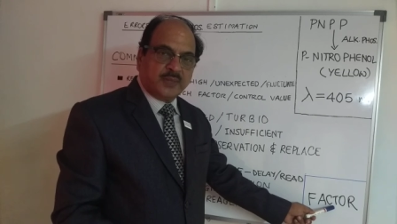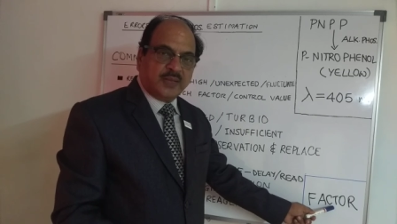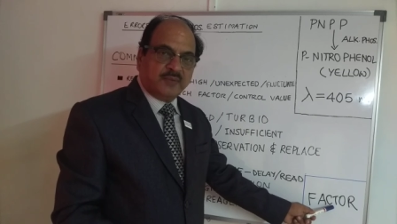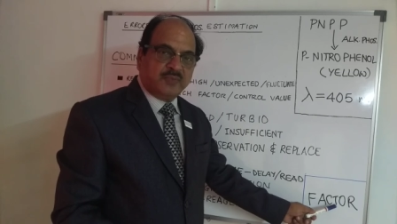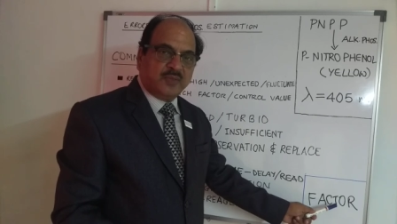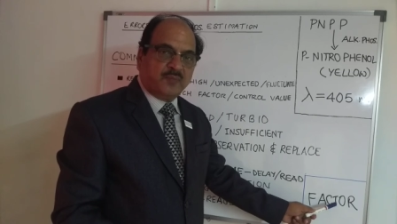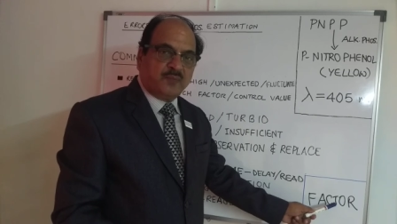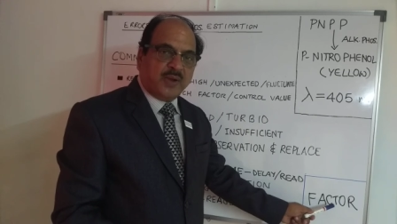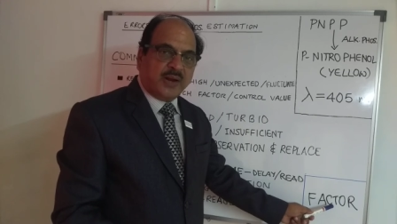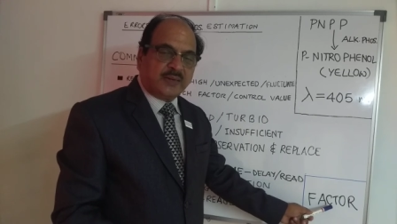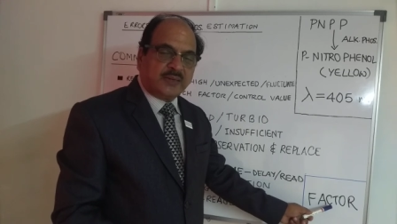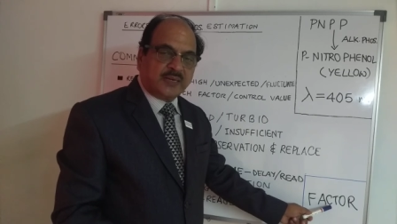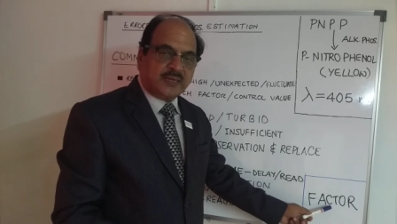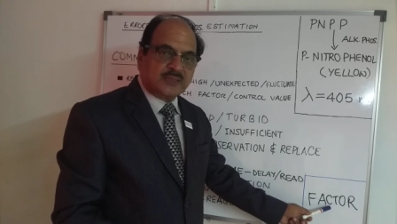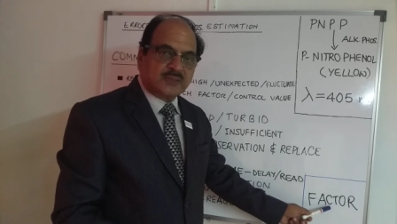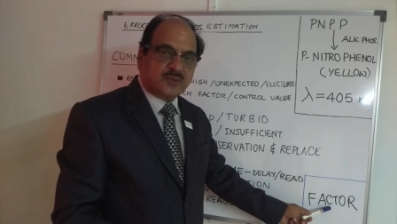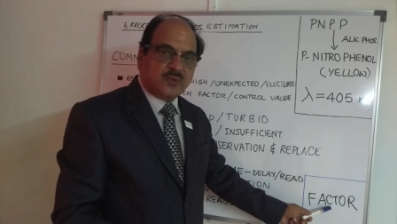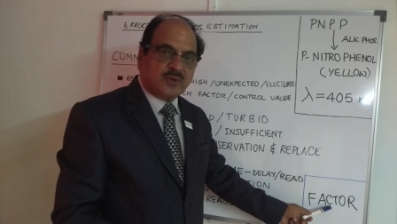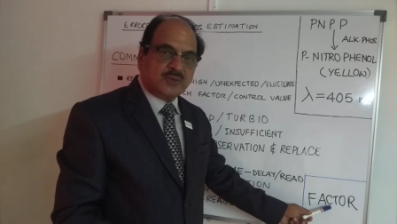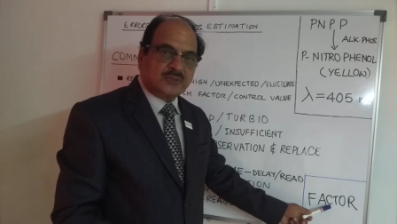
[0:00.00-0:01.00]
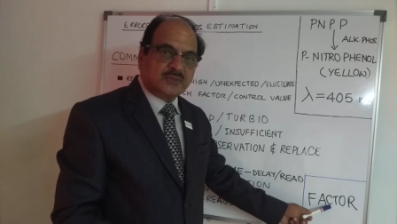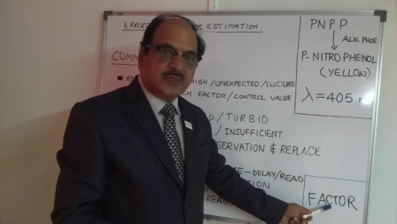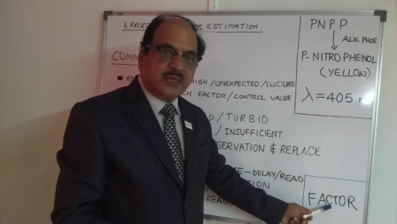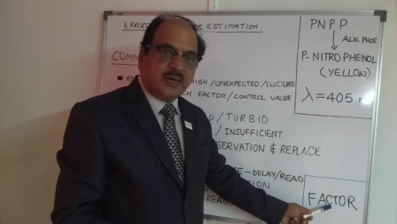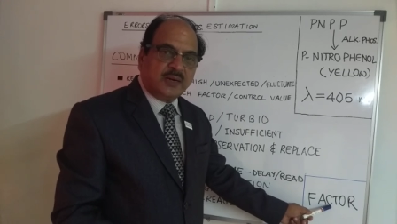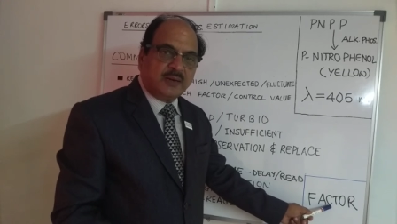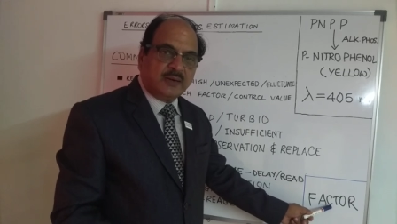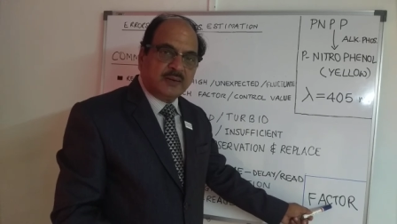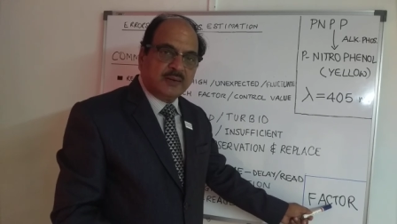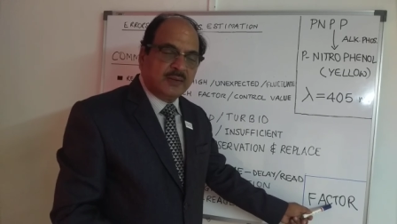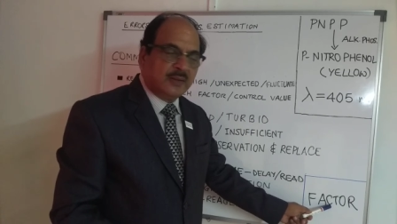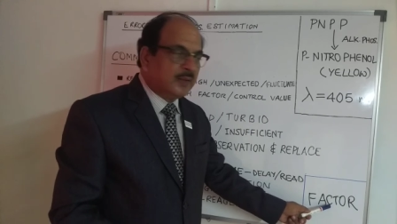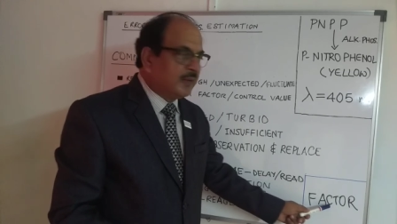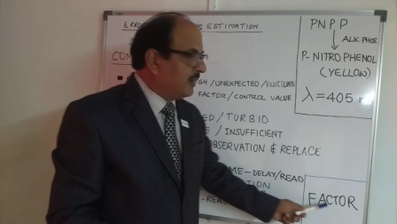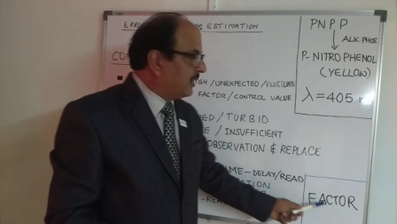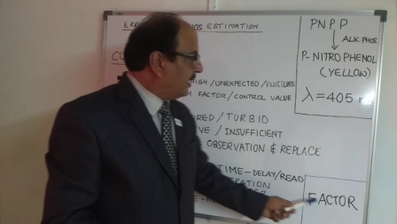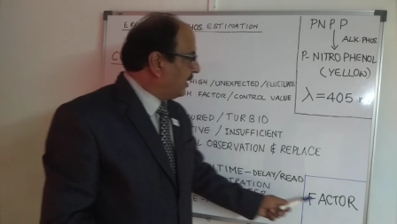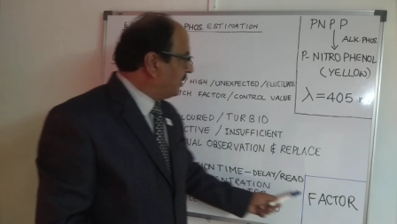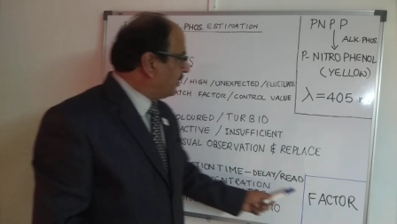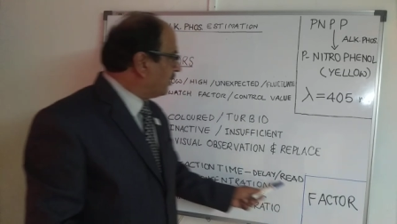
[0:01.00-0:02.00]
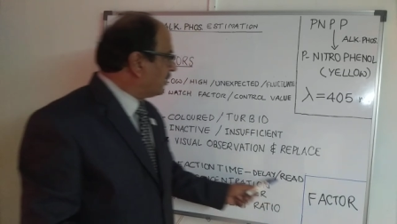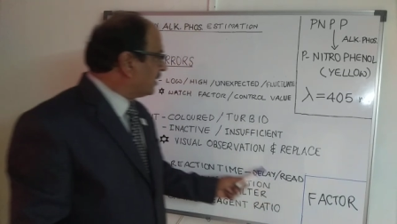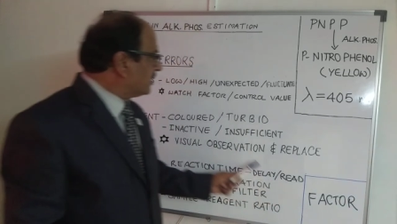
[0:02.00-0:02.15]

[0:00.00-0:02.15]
If the factor is constant, your